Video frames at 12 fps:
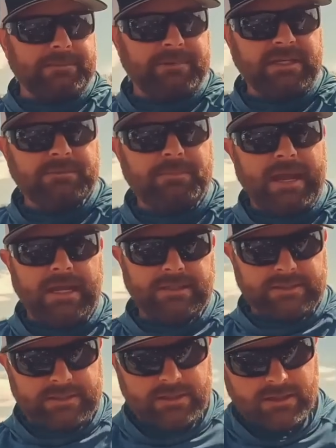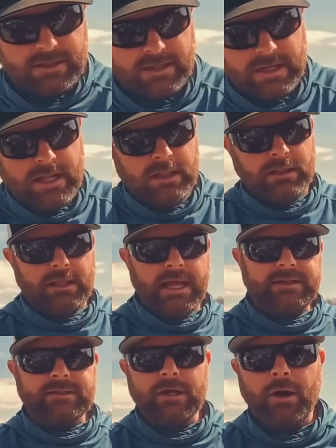up these baits,
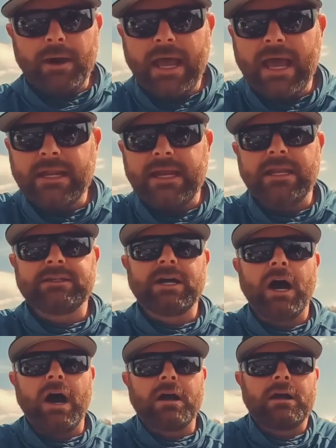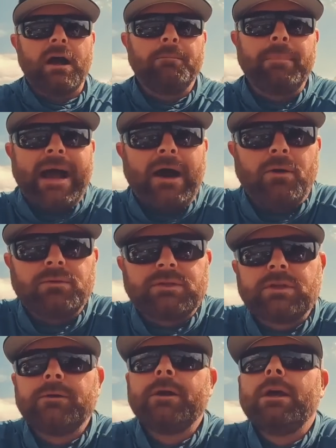let's go ahead and talk
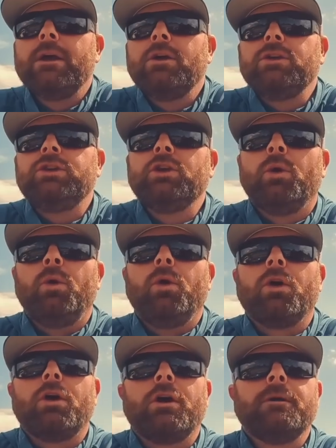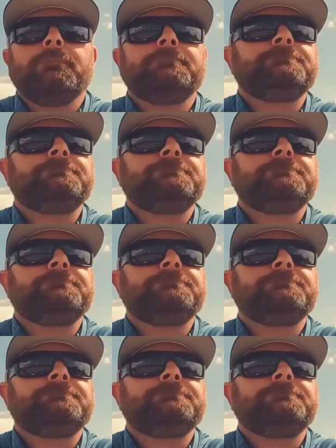about your